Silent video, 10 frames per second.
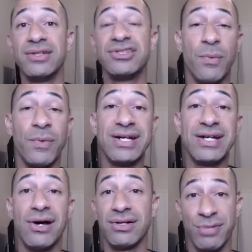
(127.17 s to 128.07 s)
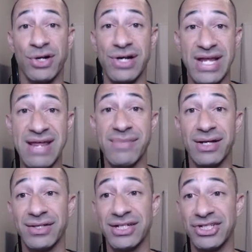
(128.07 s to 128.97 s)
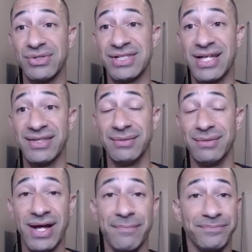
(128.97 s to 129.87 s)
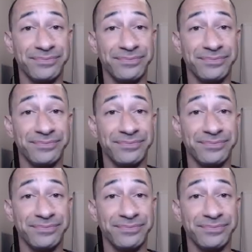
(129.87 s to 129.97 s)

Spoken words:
$20 per email that you send them, right?